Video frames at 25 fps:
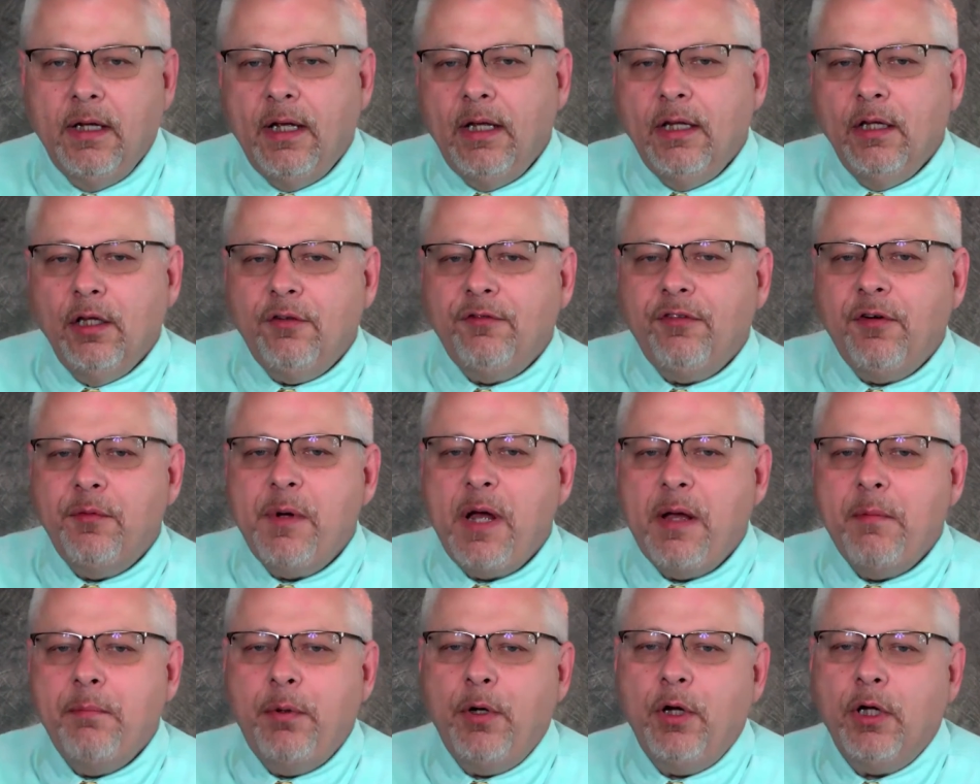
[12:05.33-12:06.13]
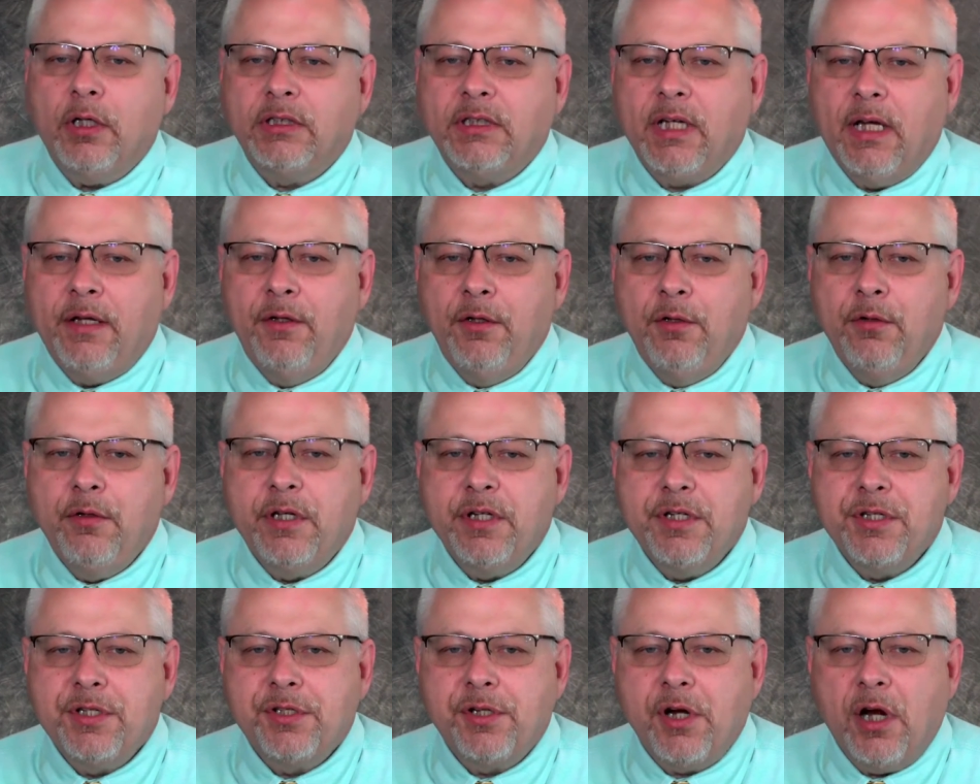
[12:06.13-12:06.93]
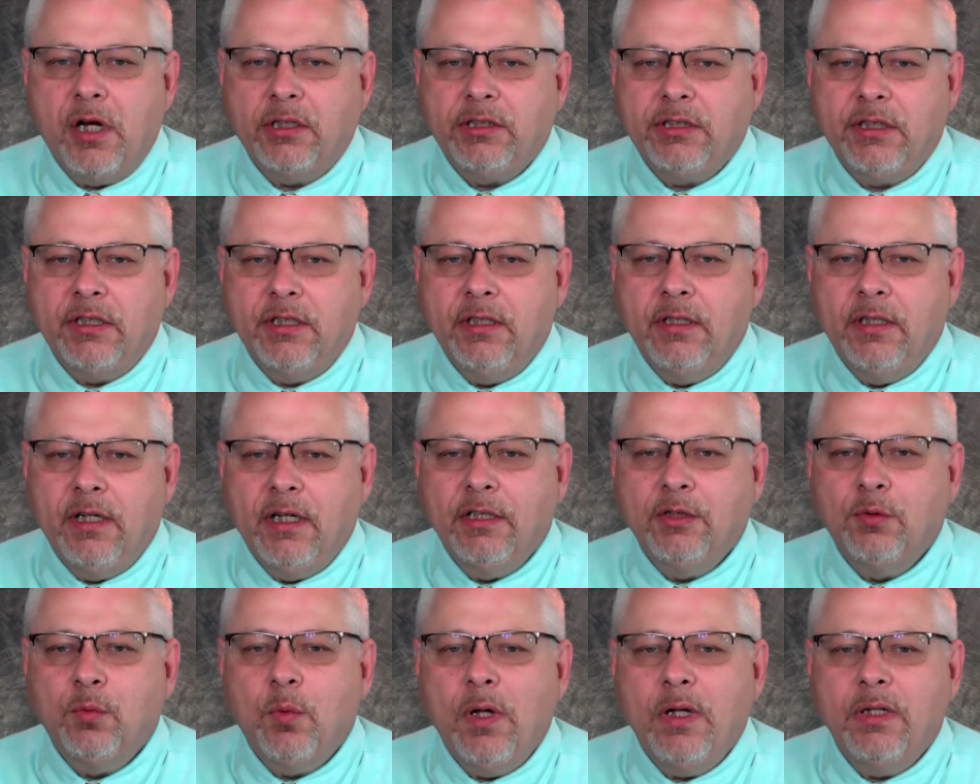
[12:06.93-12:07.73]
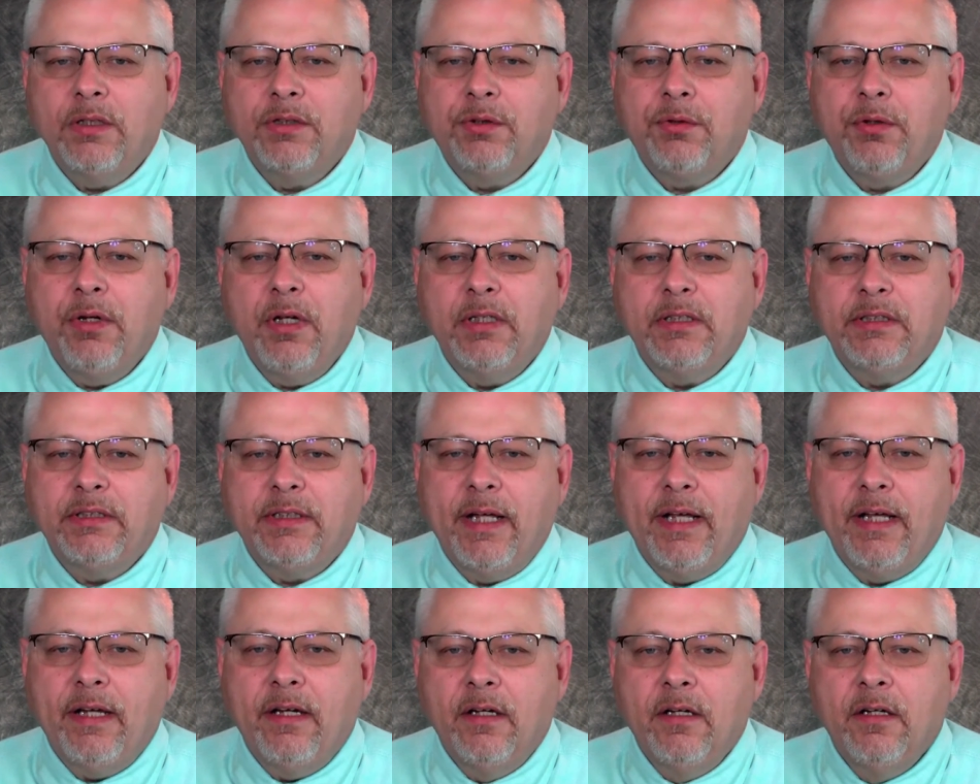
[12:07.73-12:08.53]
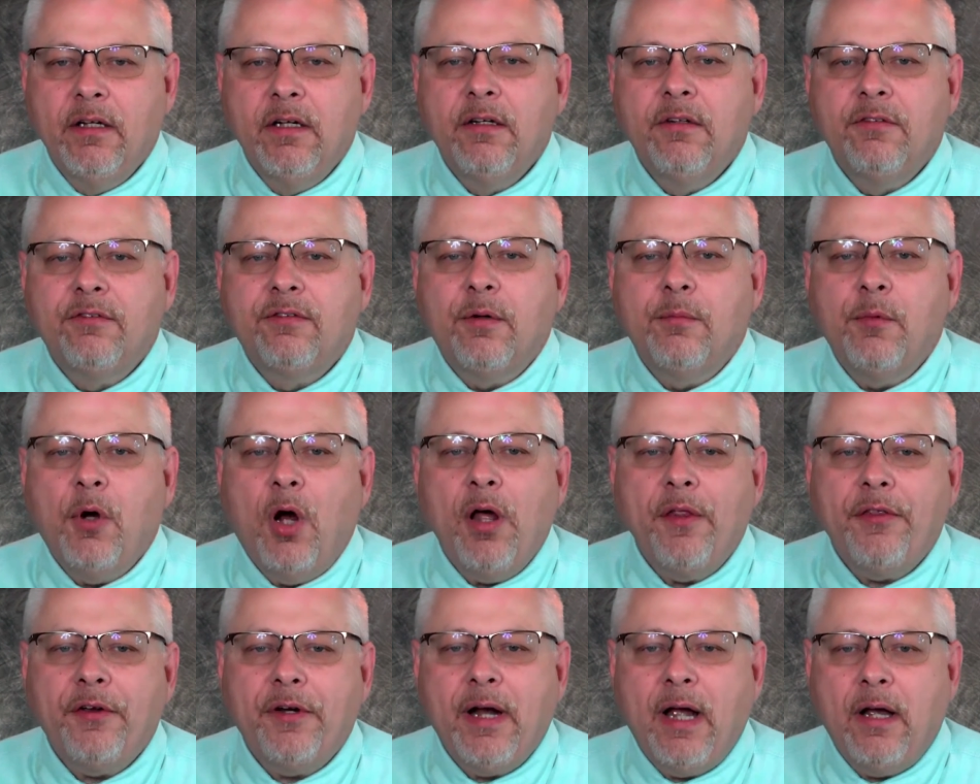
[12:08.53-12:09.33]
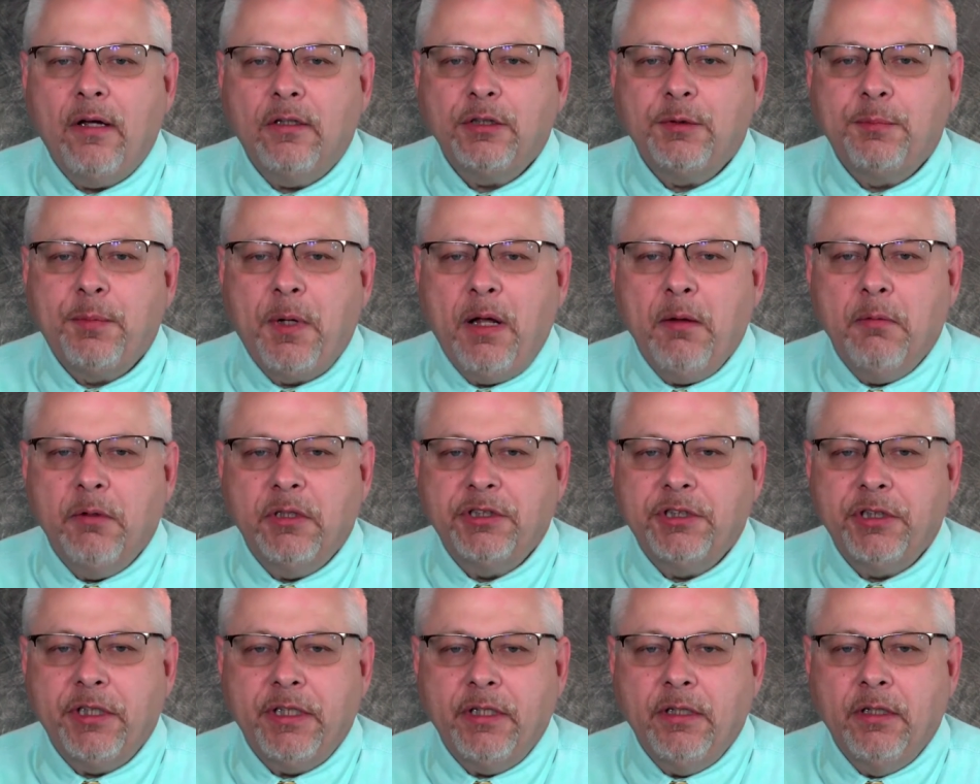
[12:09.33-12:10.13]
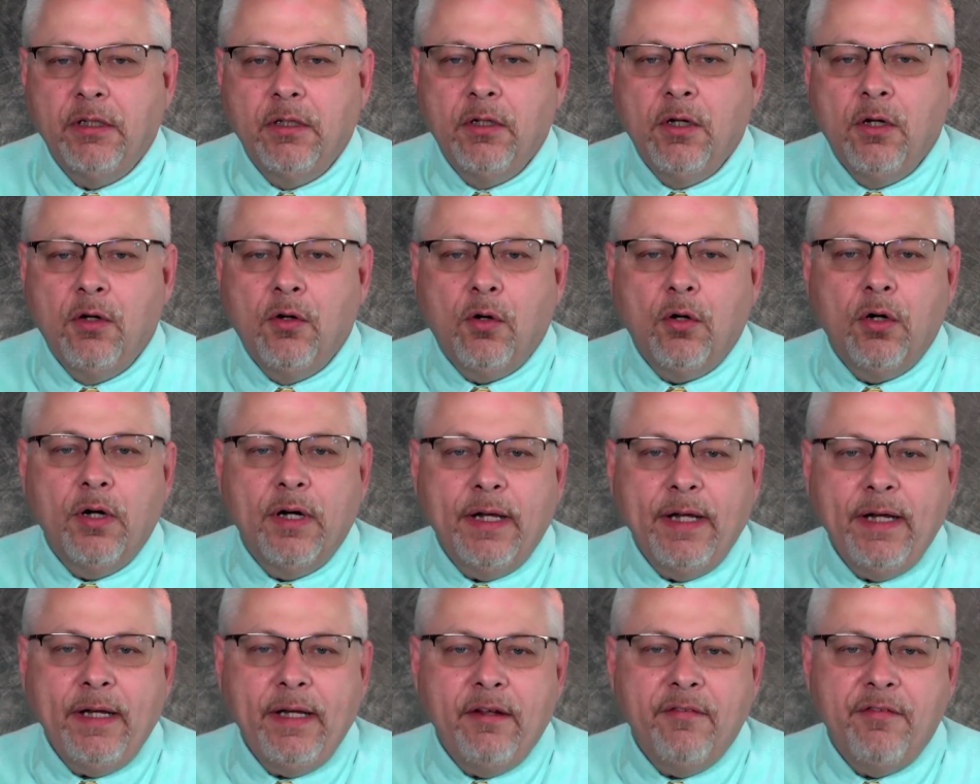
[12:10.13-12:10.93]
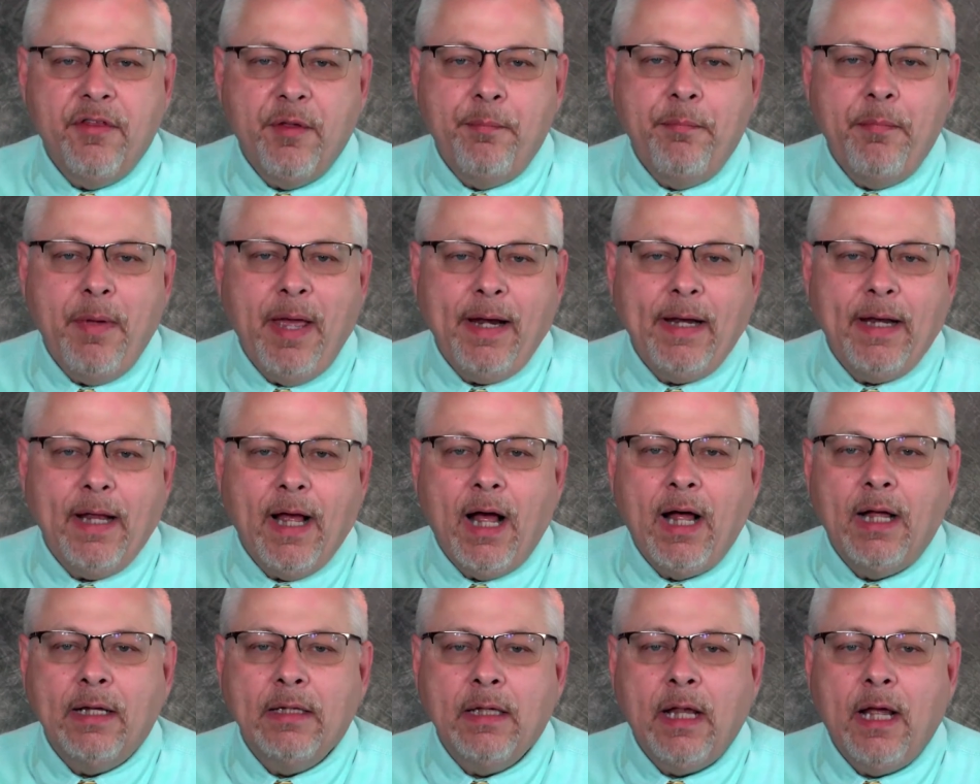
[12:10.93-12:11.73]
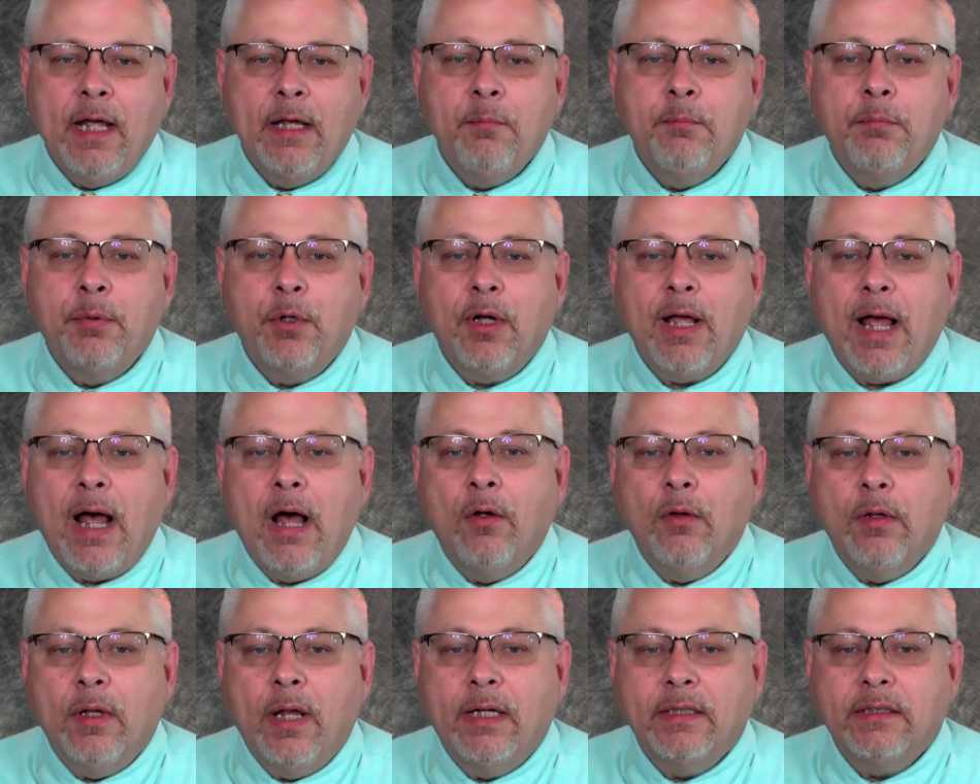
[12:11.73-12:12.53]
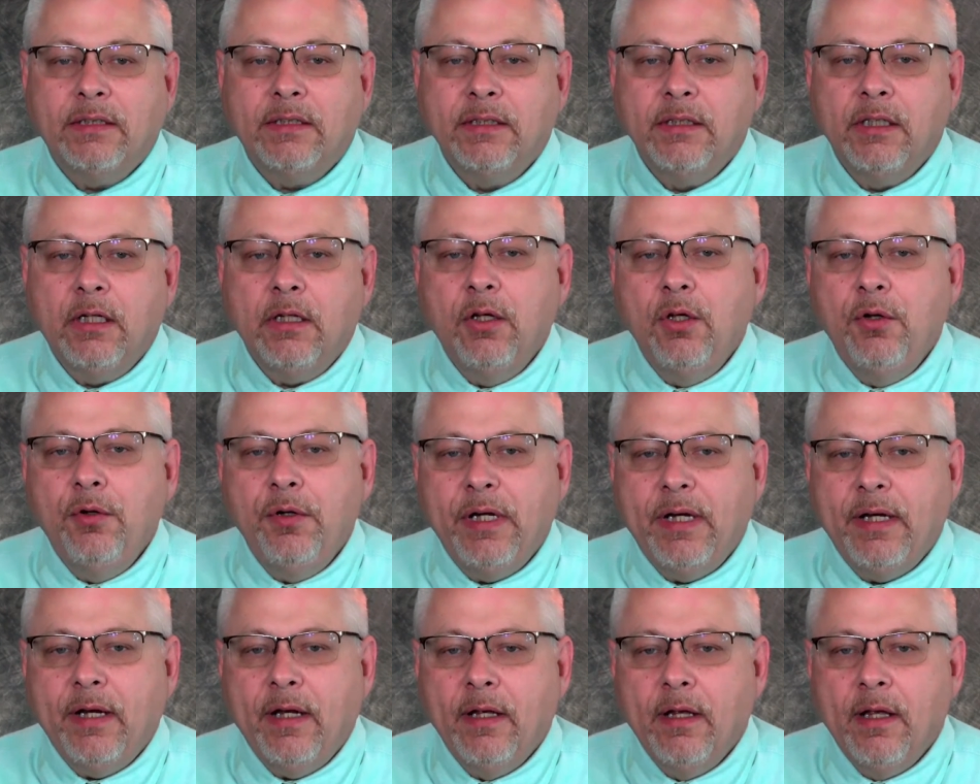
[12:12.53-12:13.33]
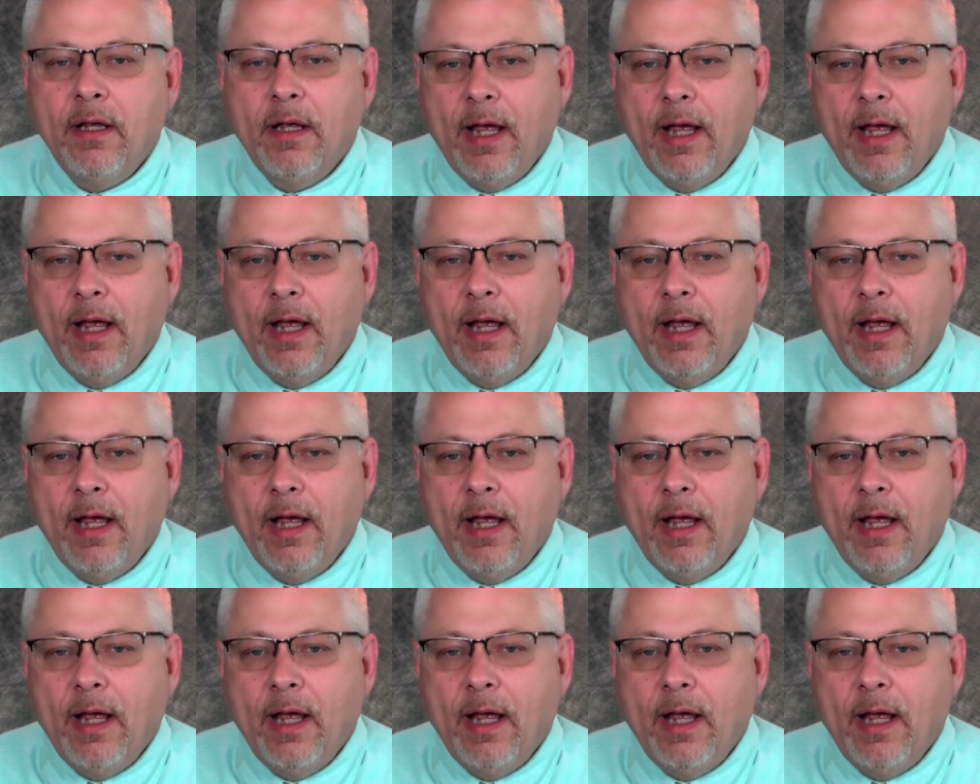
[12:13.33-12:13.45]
And look for my books on new construction as well as real estate from Author House Publishing or at any of the many online book outlets, including